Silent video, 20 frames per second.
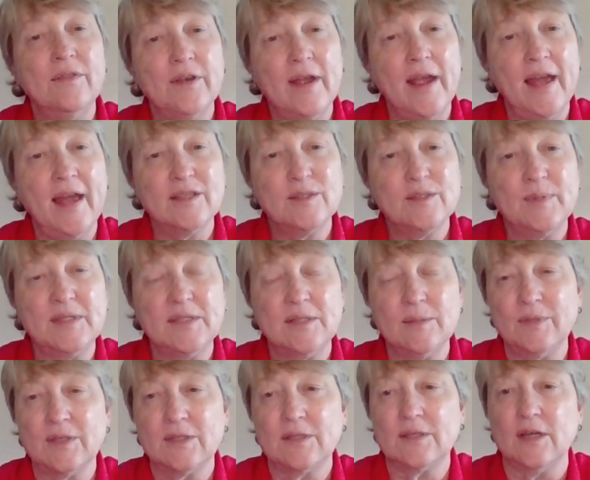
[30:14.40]
there has been
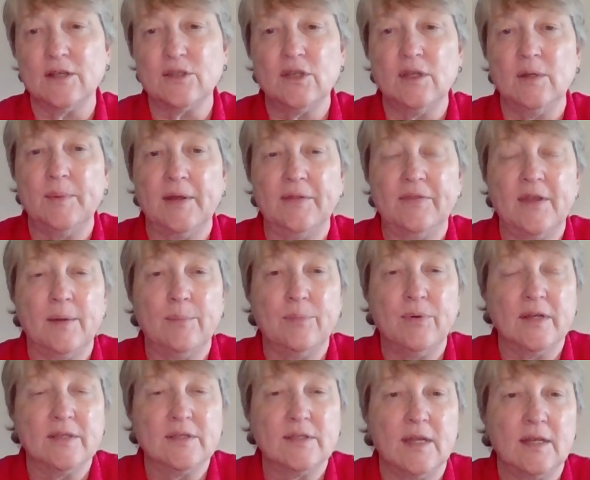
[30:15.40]
some discussion about that
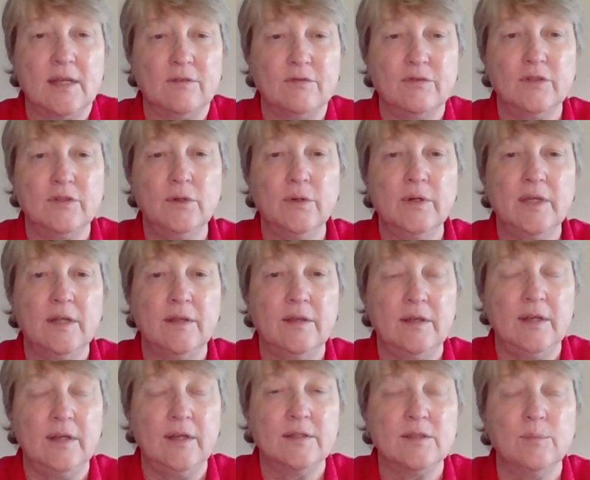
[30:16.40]
prostatic fluid
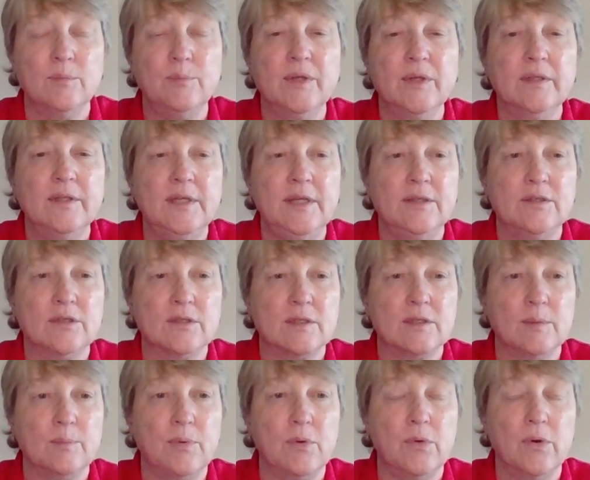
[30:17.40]
and its ability to
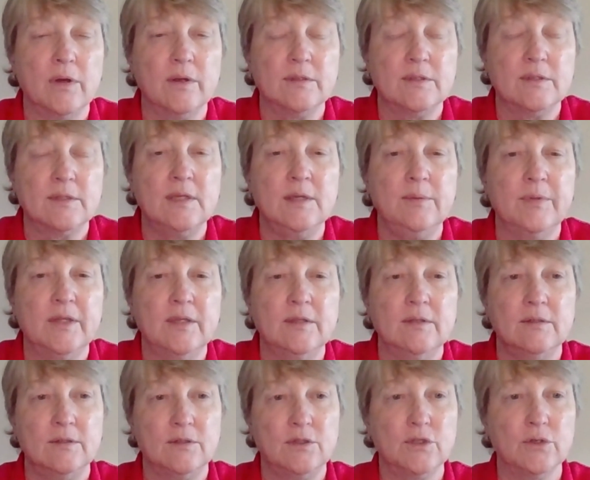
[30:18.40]
support
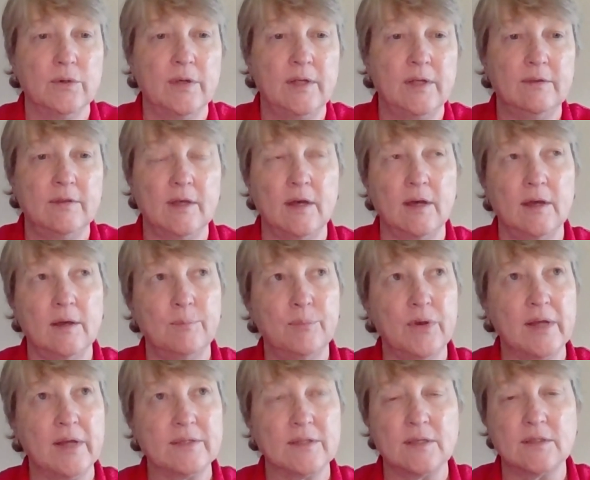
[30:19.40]
semen during the
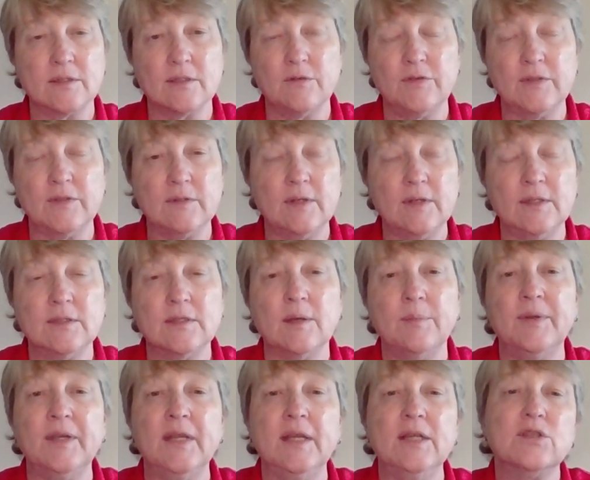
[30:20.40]
process of
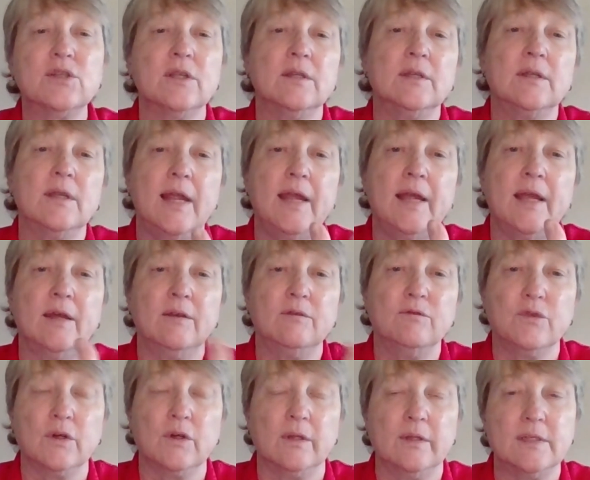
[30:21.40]
insemination and
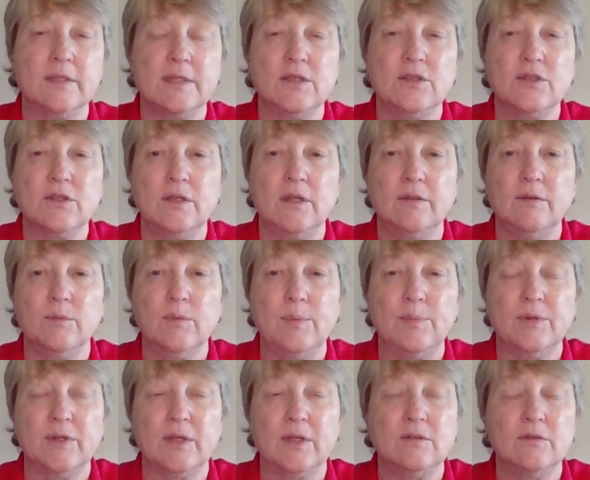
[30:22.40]
fertilization in the
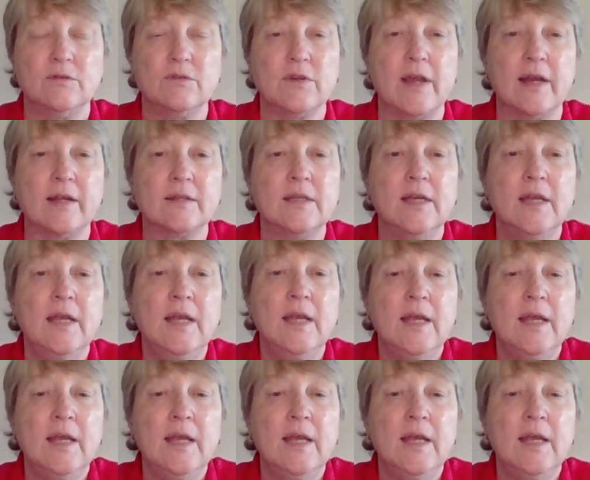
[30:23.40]
reproductive tract.